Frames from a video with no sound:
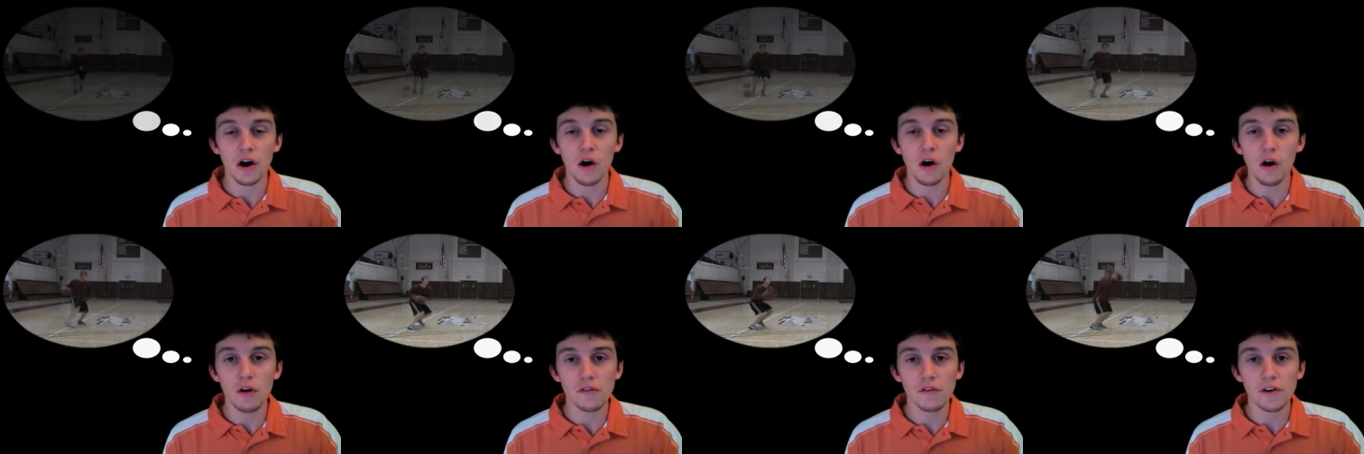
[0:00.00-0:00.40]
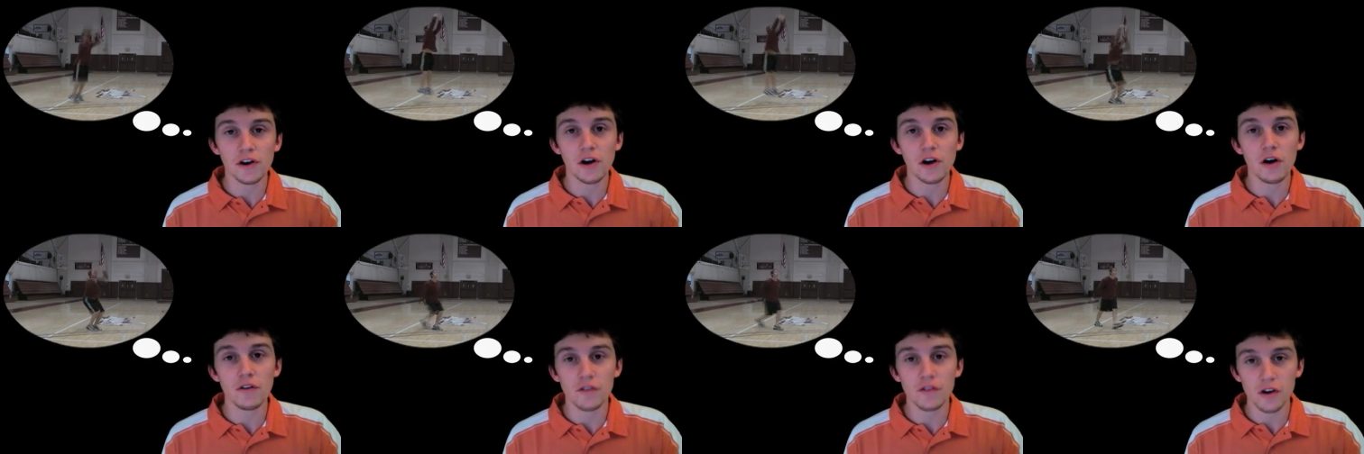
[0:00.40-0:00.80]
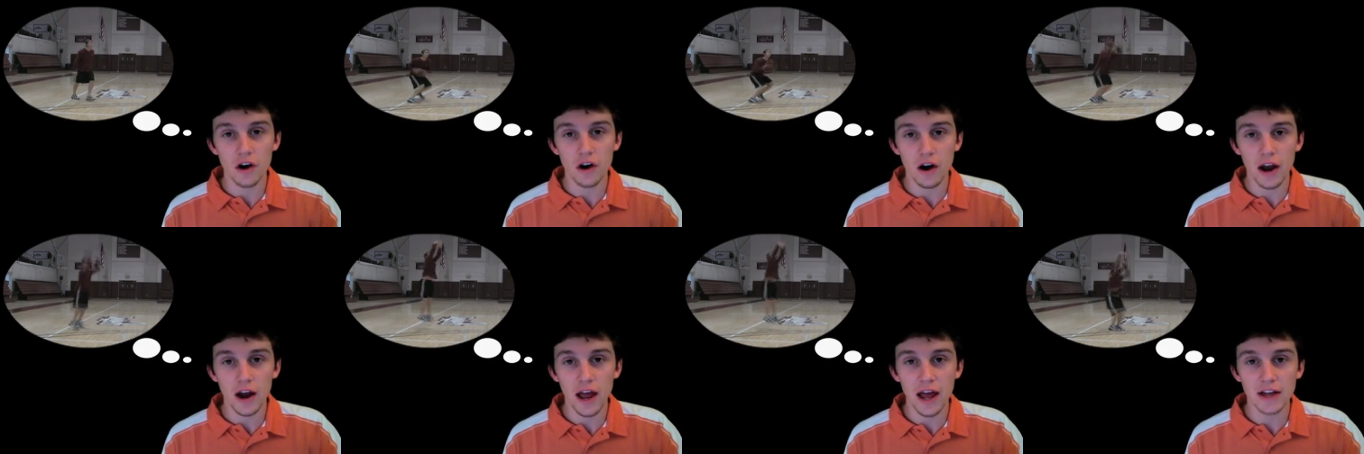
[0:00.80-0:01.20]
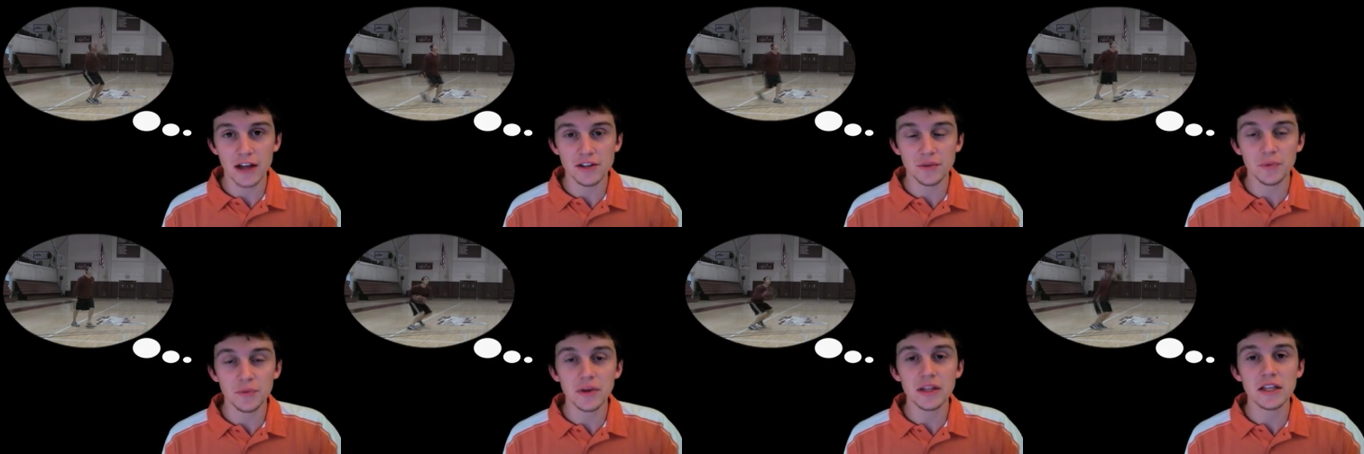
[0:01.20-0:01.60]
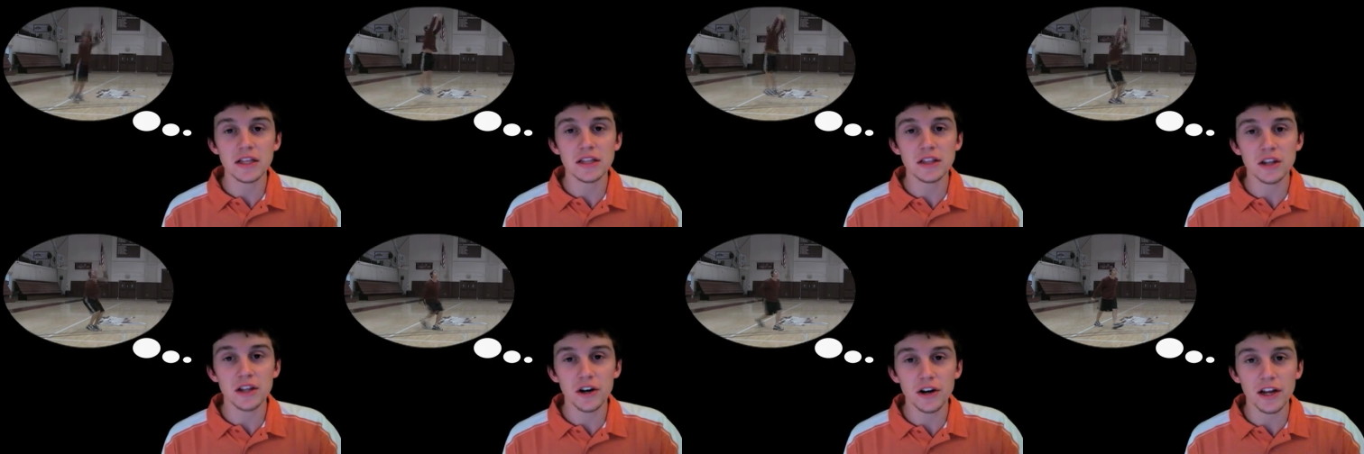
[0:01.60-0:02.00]
over and over in our head to really
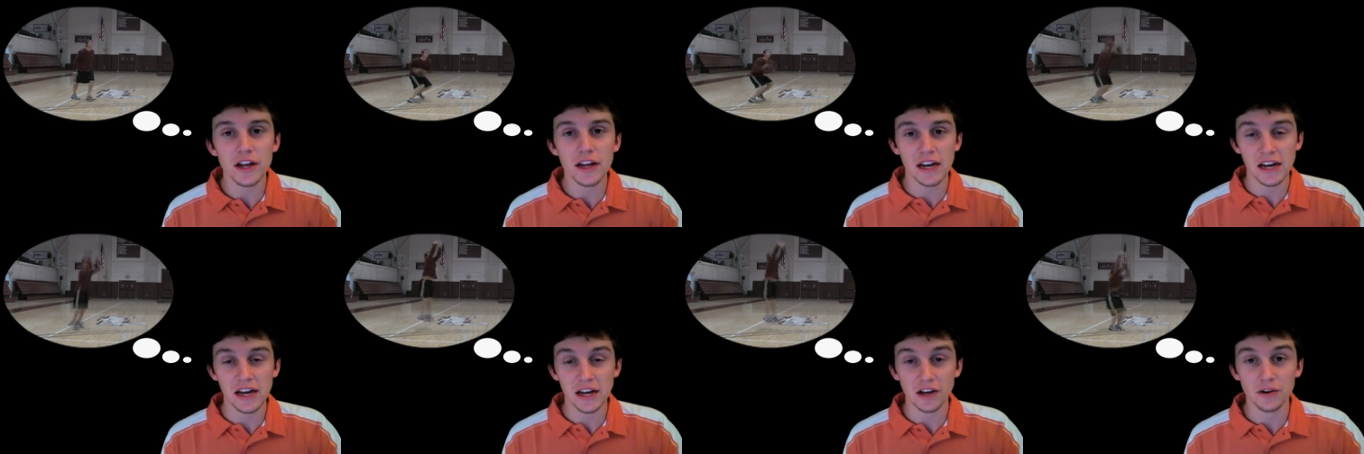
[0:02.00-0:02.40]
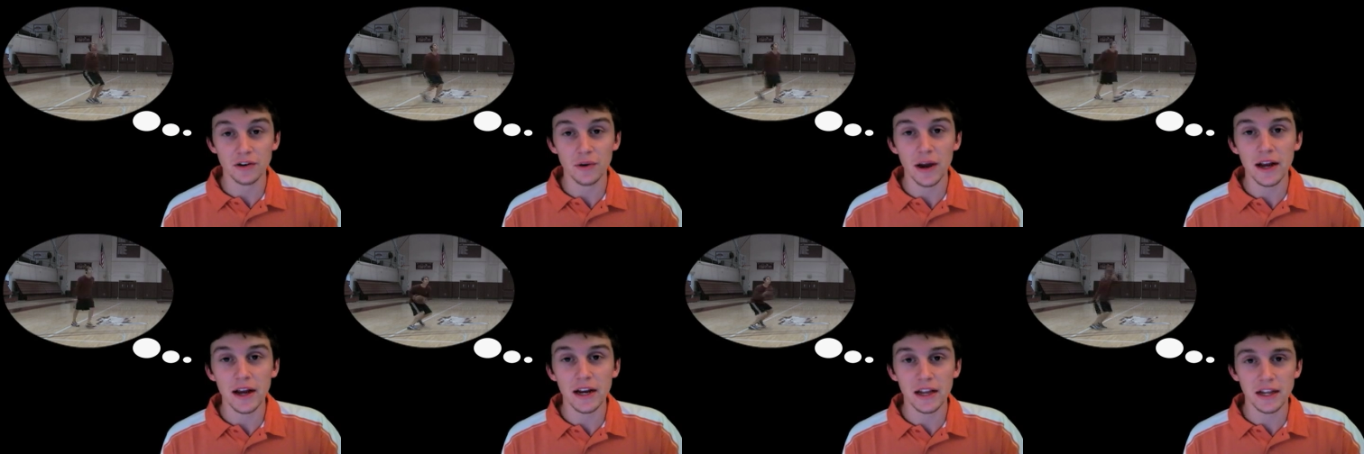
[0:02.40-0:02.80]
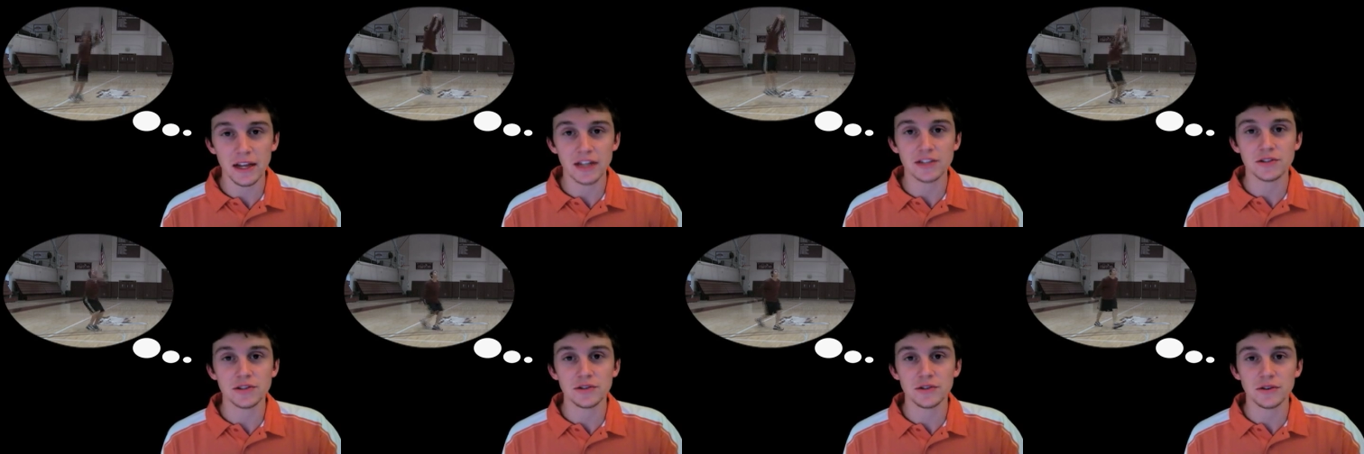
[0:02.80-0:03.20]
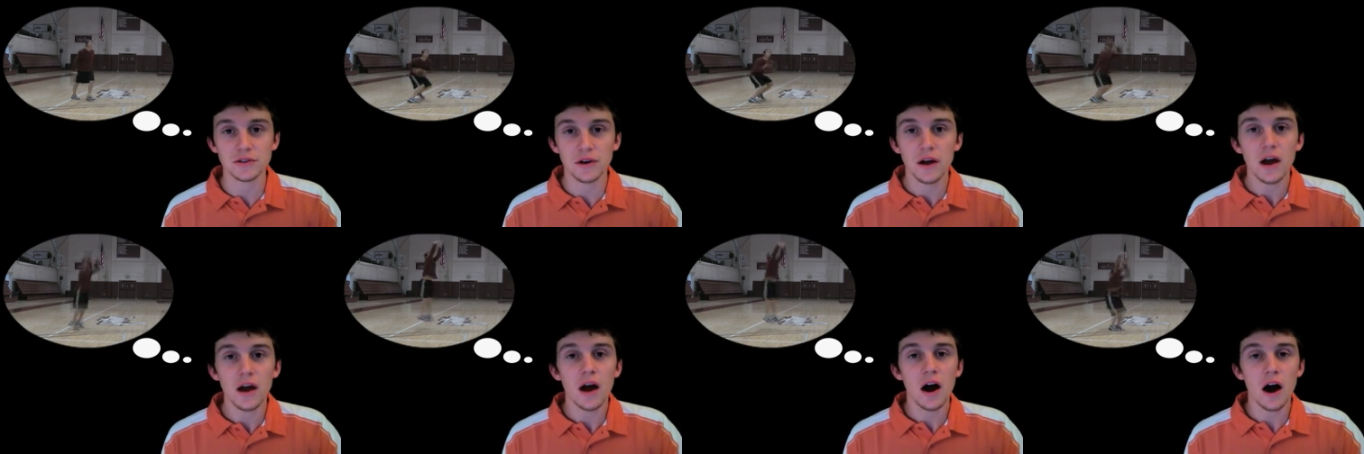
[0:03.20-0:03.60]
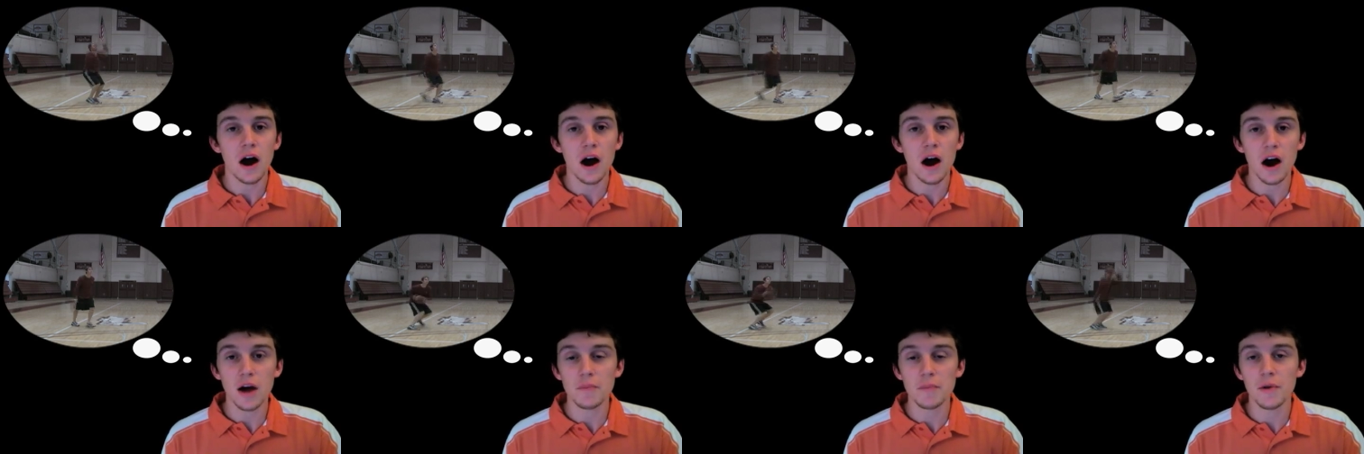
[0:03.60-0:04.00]
learn it and ingrain it into
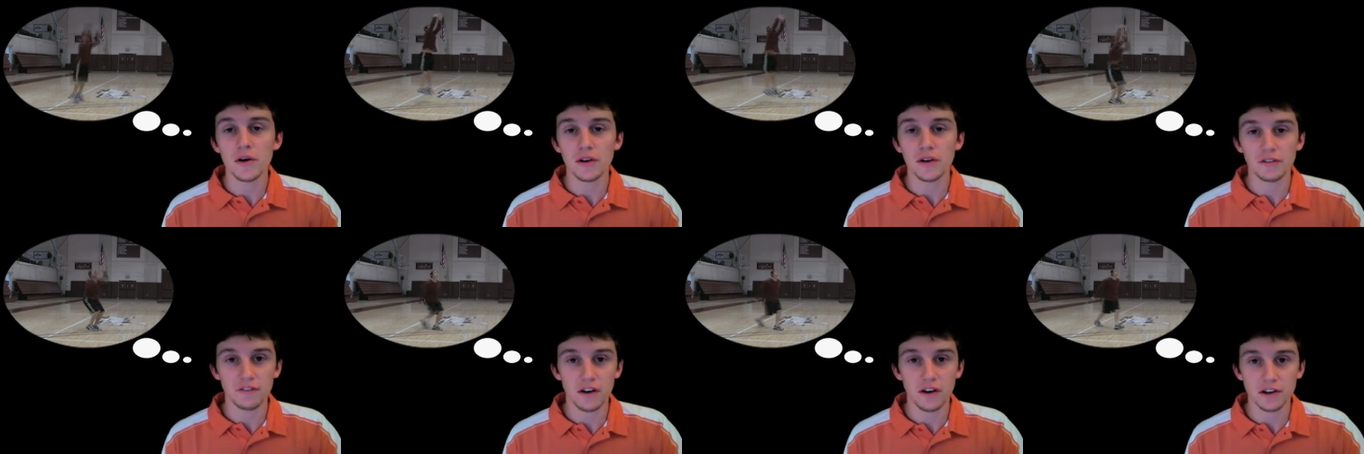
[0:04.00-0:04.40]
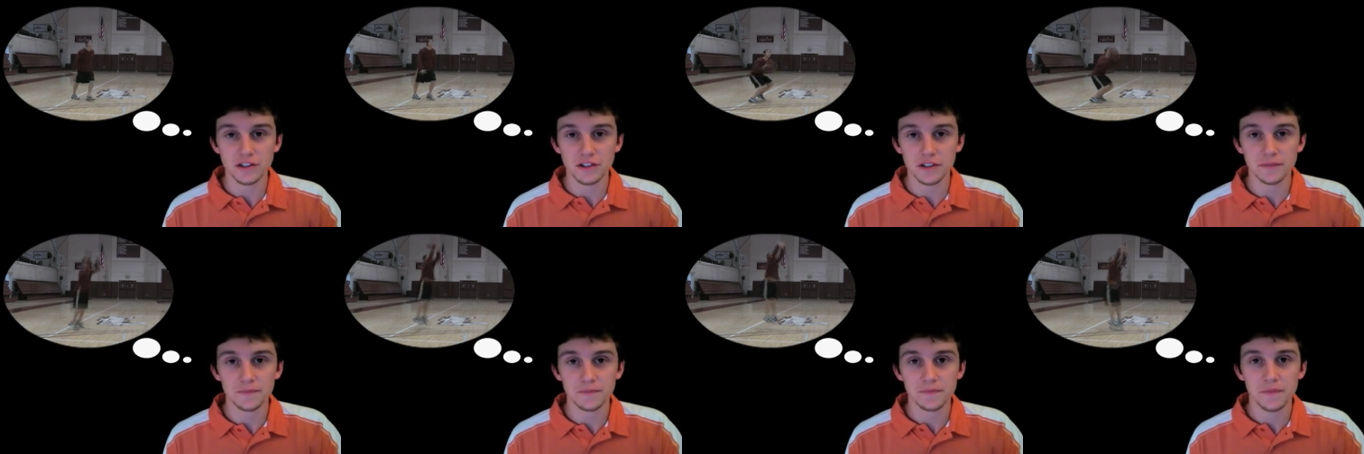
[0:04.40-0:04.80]
our motor function.